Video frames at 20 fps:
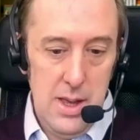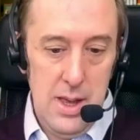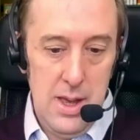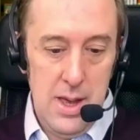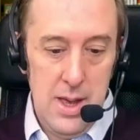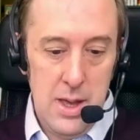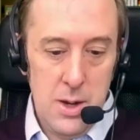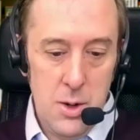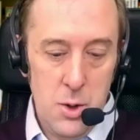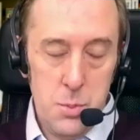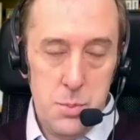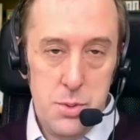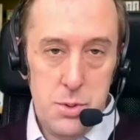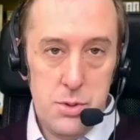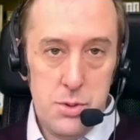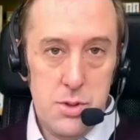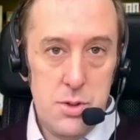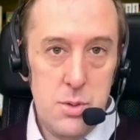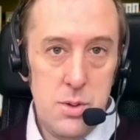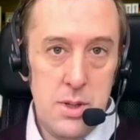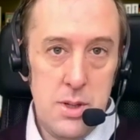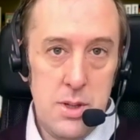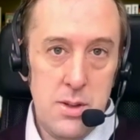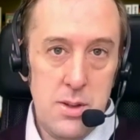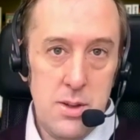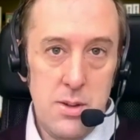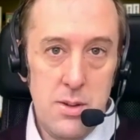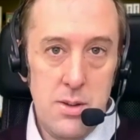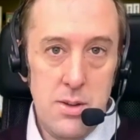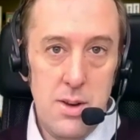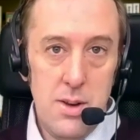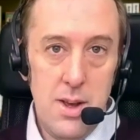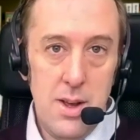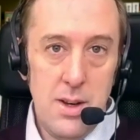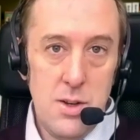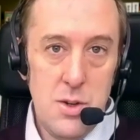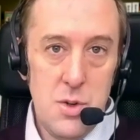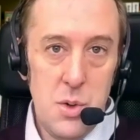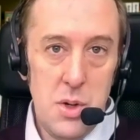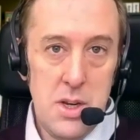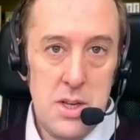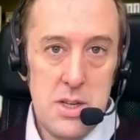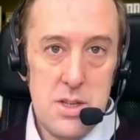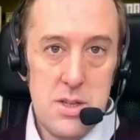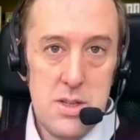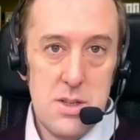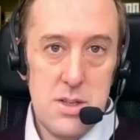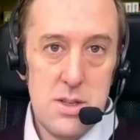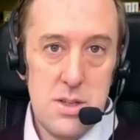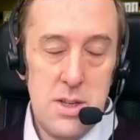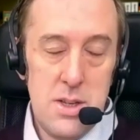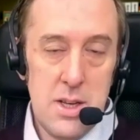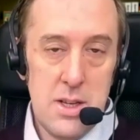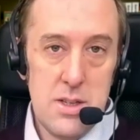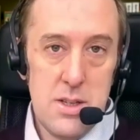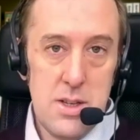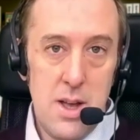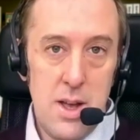and hope you'll tune in and, and join us next